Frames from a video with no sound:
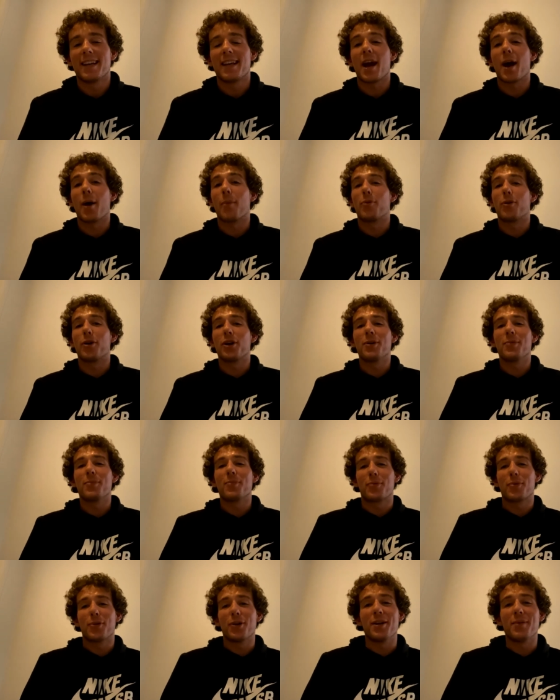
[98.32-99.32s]
yeah,
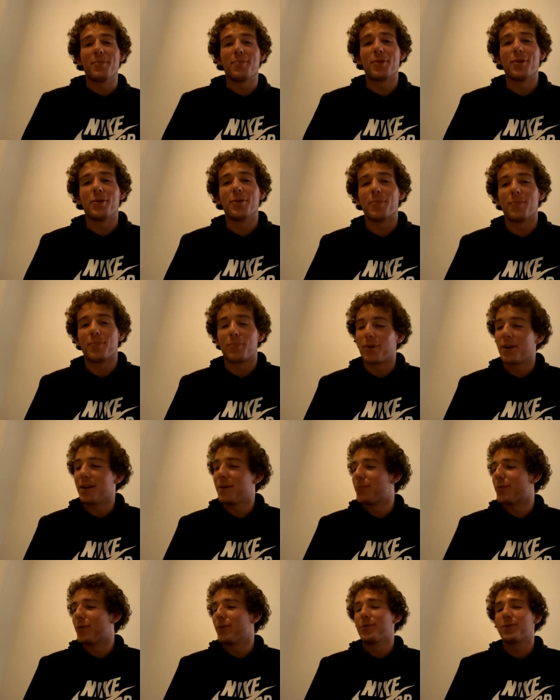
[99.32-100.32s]
pretty pretty
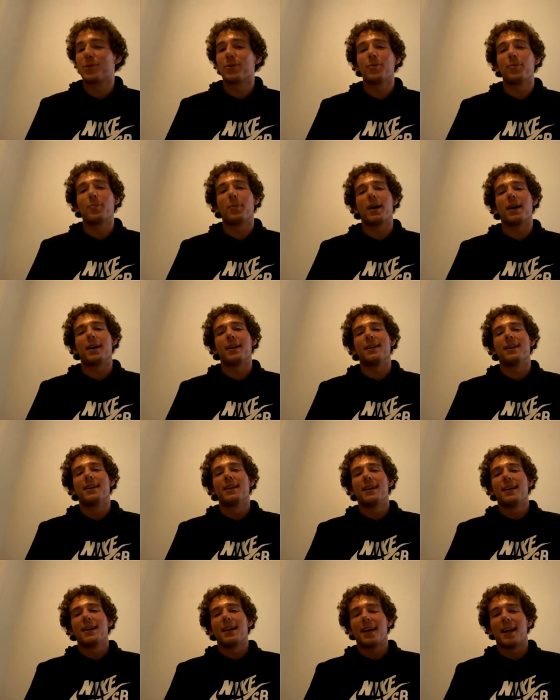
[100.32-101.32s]
pretty brutal. But
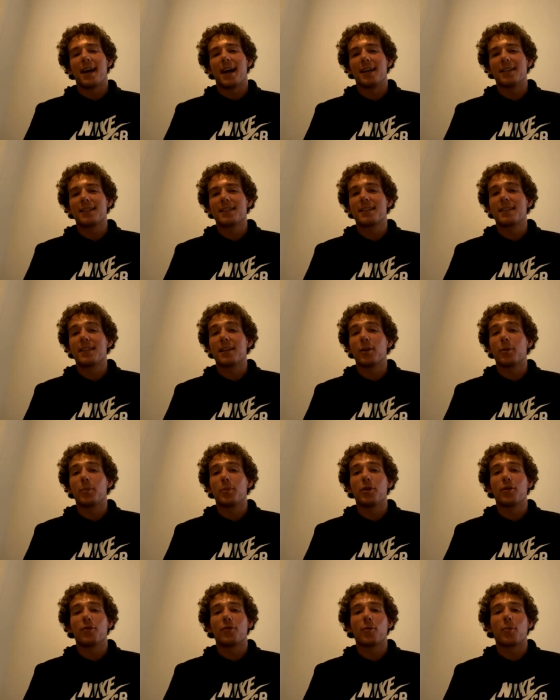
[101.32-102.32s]
yeah, it's still a
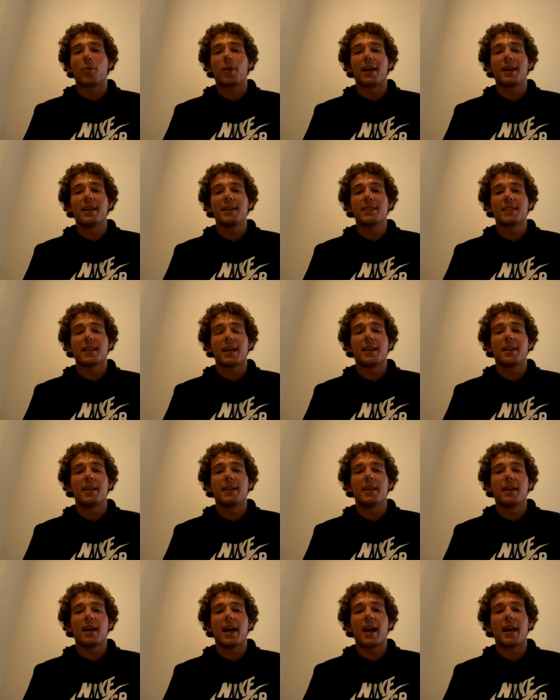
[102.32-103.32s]
beautiful place,
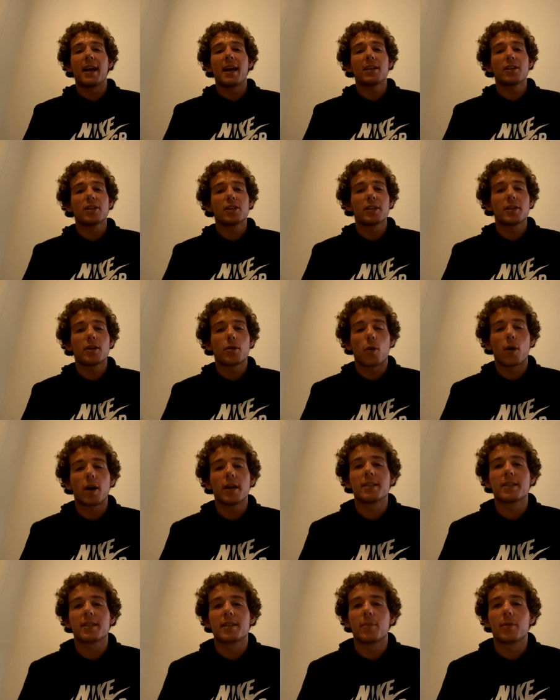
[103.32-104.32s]
and and actually
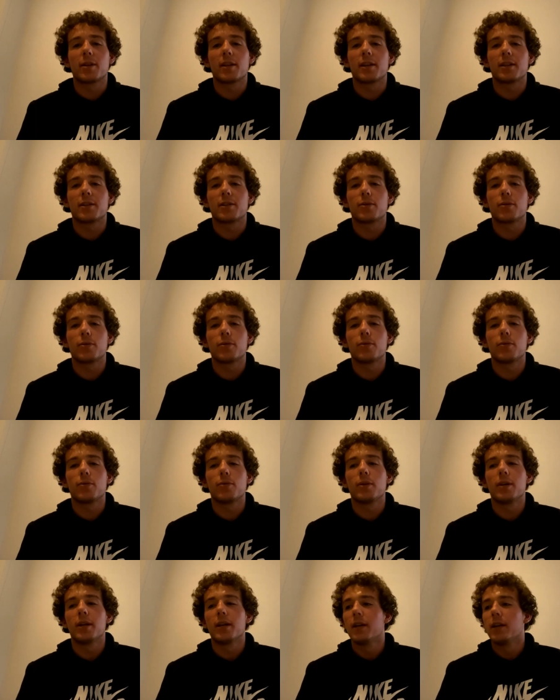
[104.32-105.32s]
quite similar
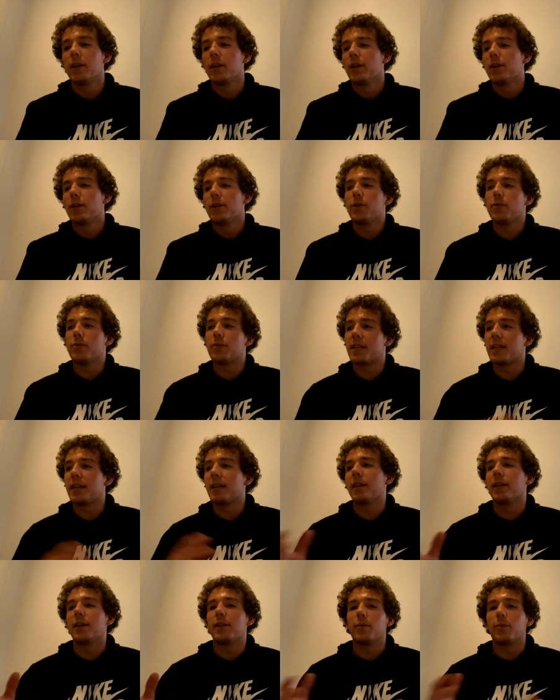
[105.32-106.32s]
to New
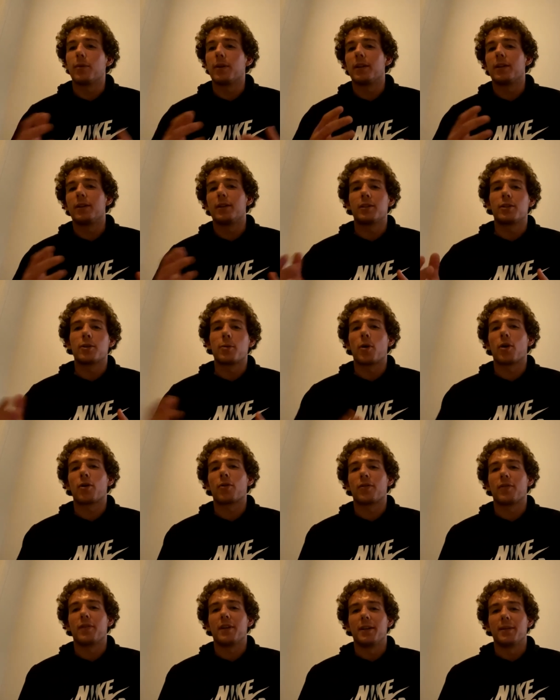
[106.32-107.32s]
Zealand with the
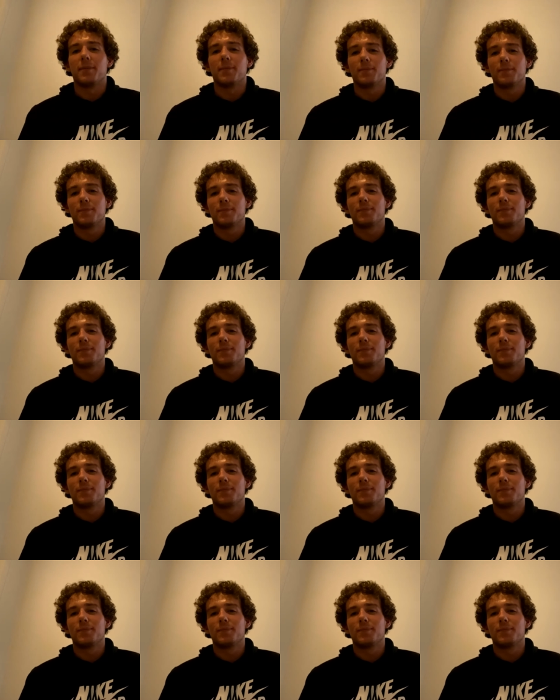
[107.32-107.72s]
topography.